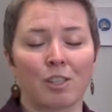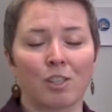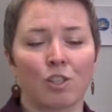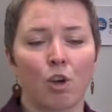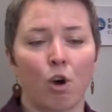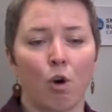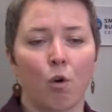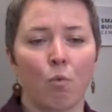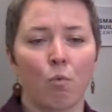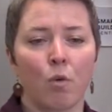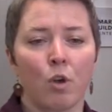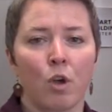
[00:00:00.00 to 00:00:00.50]

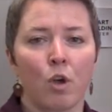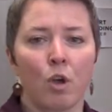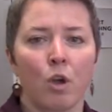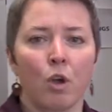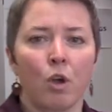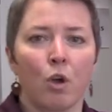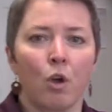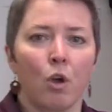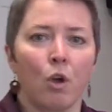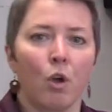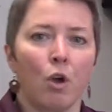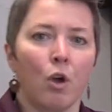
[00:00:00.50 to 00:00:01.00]
So
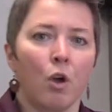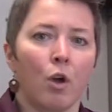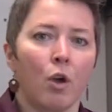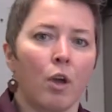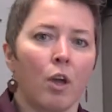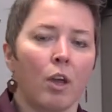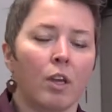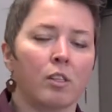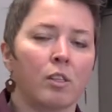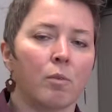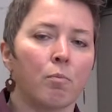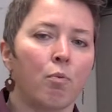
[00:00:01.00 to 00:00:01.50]

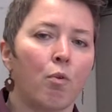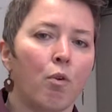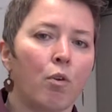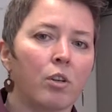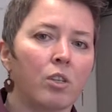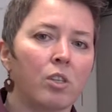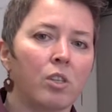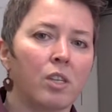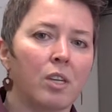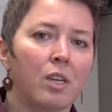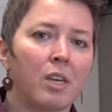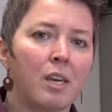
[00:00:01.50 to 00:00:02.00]
it's
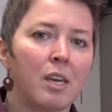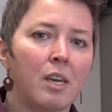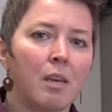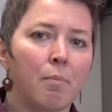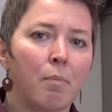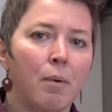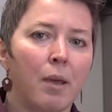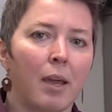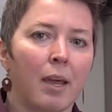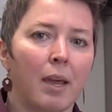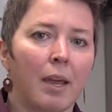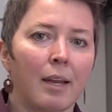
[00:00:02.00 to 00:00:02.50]
important to keep
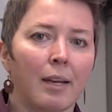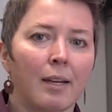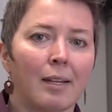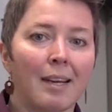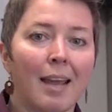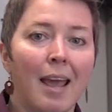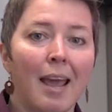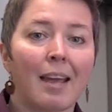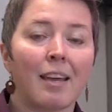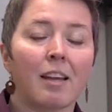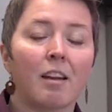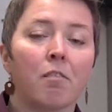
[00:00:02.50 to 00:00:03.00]
a
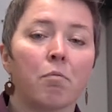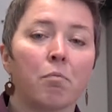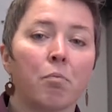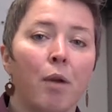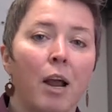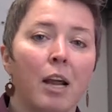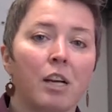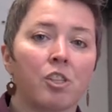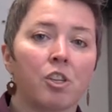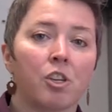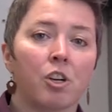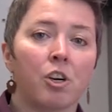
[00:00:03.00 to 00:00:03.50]
negative
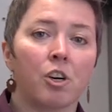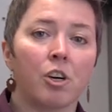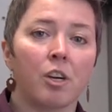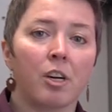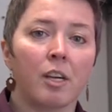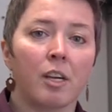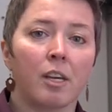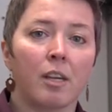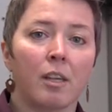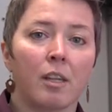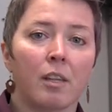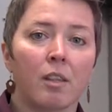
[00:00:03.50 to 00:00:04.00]
pressure
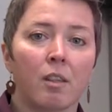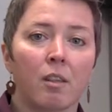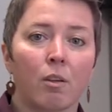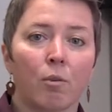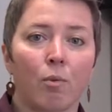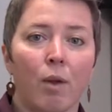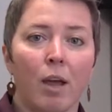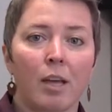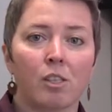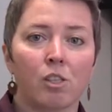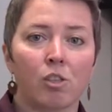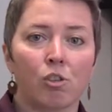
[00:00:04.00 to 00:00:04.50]
in the
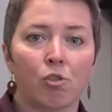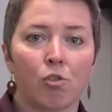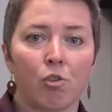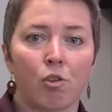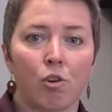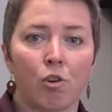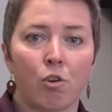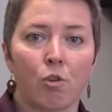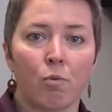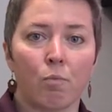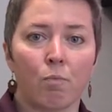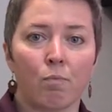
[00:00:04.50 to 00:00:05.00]

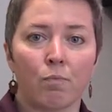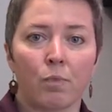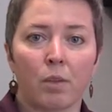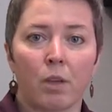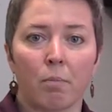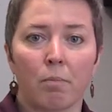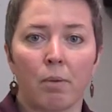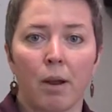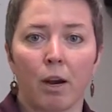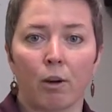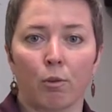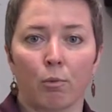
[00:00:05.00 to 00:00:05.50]
restroom
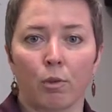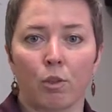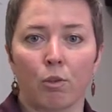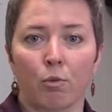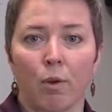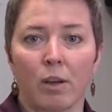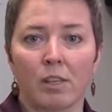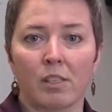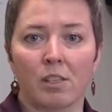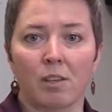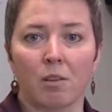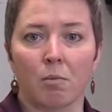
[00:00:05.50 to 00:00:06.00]
compared with the
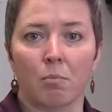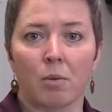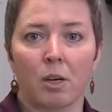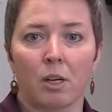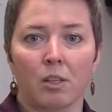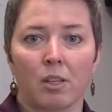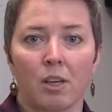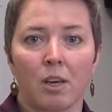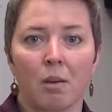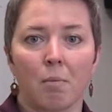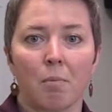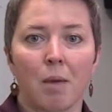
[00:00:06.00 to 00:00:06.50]
rest of the
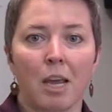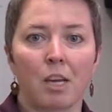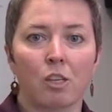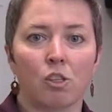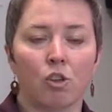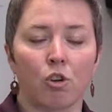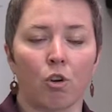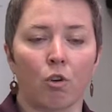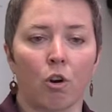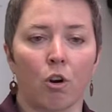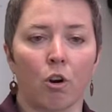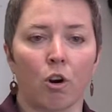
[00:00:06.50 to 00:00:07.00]
building. Make
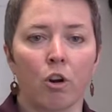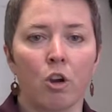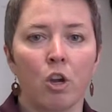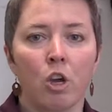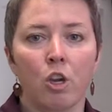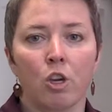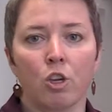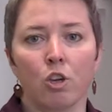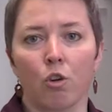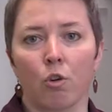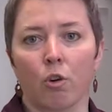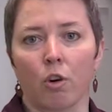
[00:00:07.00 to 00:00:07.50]
sure
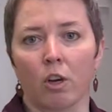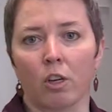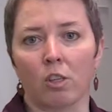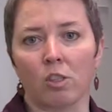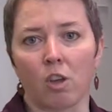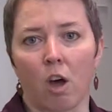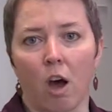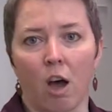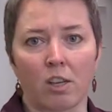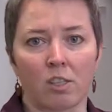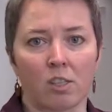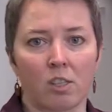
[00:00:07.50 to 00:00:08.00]
you're
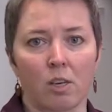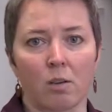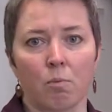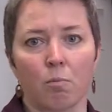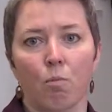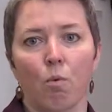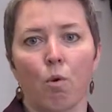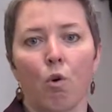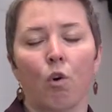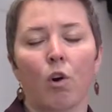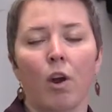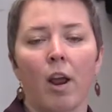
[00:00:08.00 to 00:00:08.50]
exhausting
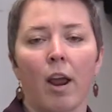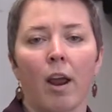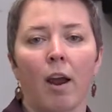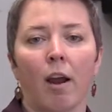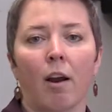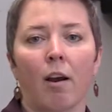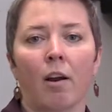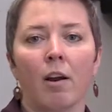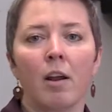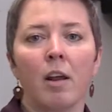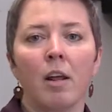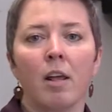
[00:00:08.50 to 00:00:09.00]
more
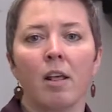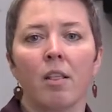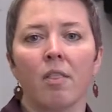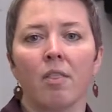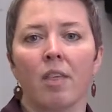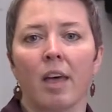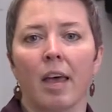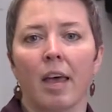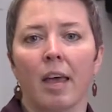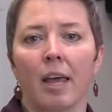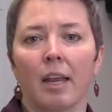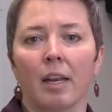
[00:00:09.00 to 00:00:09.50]
air
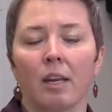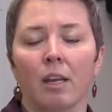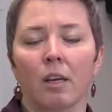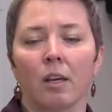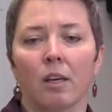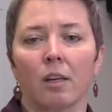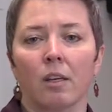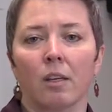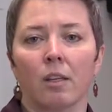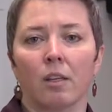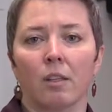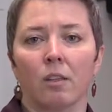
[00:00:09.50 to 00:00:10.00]
than
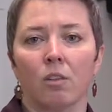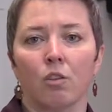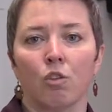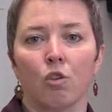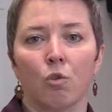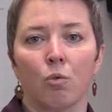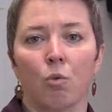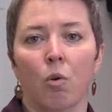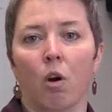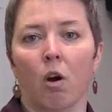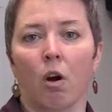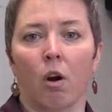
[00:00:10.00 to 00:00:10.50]

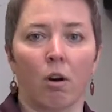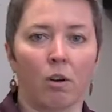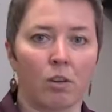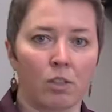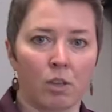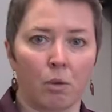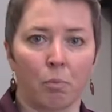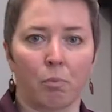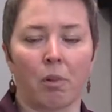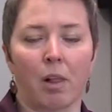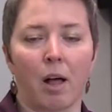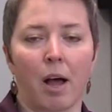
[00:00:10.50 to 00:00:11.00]
you are
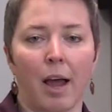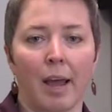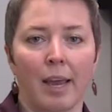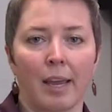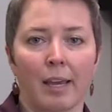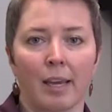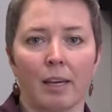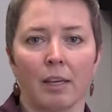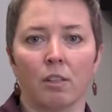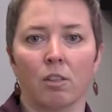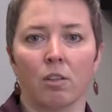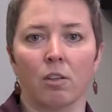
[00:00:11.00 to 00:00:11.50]

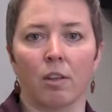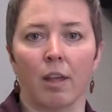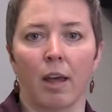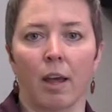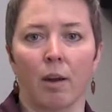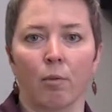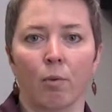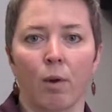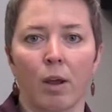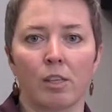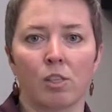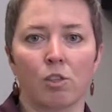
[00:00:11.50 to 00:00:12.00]
supplying to
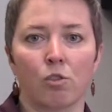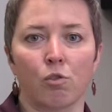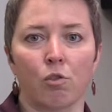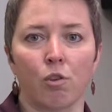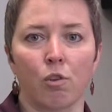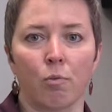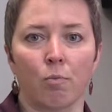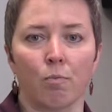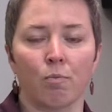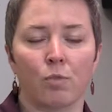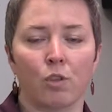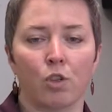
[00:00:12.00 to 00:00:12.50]
that
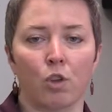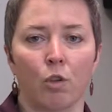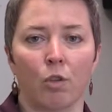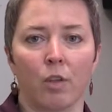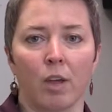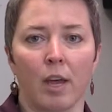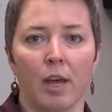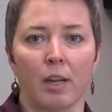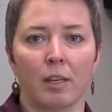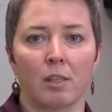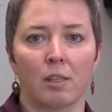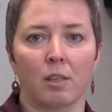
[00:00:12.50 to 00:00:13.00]
restroom so
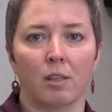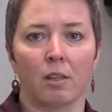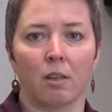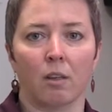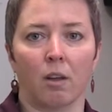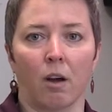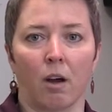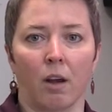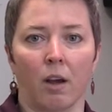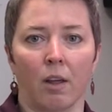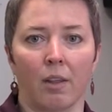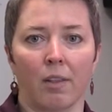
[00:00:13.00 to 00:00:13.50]
that
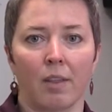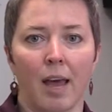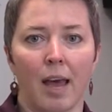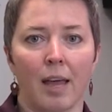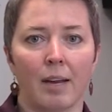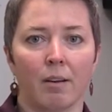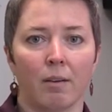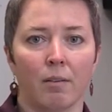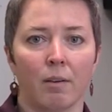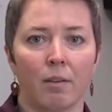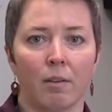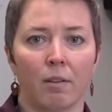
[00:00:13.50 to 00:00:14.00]

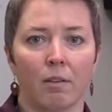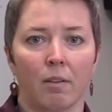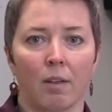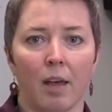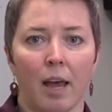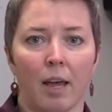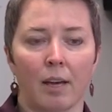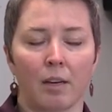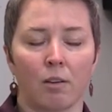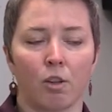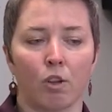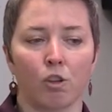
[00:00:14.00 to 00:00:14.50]

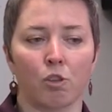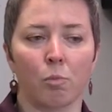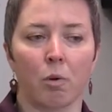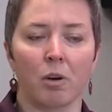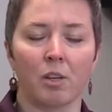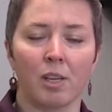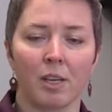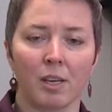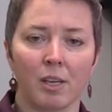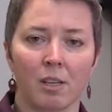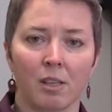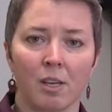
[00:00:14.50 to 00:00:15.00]
those
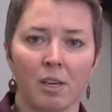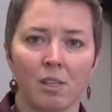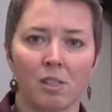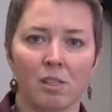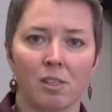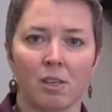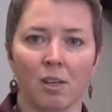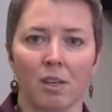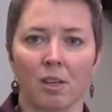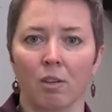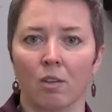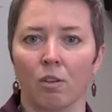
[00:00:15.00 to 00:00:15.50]

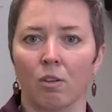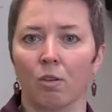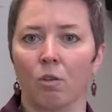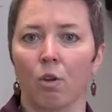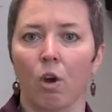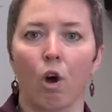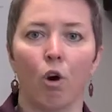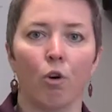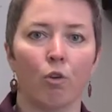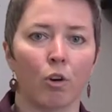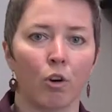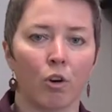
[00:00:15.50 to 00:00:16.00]
particulates and
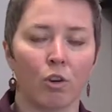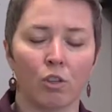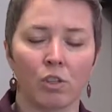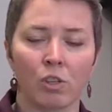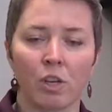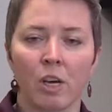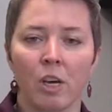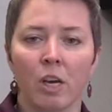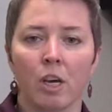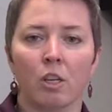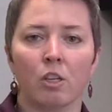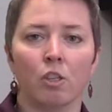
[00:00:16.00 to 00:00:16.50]
odors
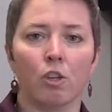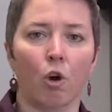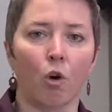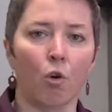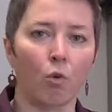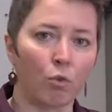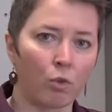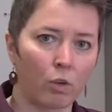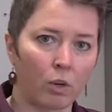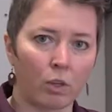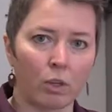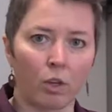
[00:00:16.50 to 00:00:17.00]

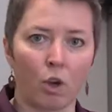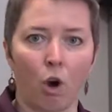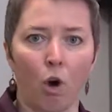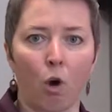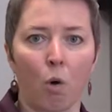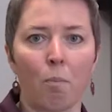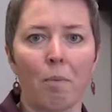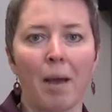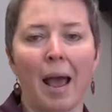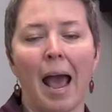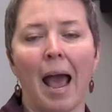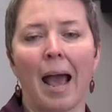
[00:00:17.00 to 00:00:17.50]
don't go
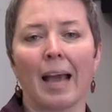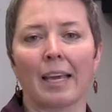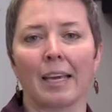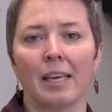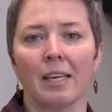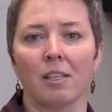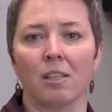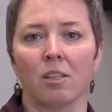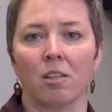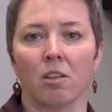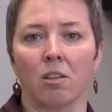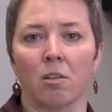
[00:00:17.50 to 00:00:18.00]
back
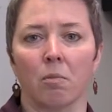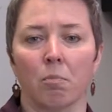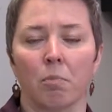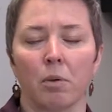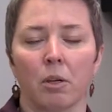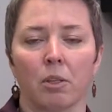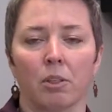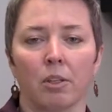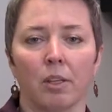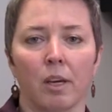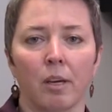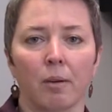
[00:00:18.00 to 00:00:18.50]
into the
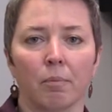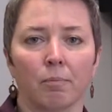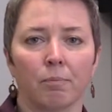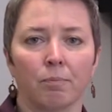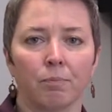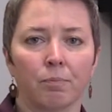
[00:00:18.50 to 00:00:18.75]
building.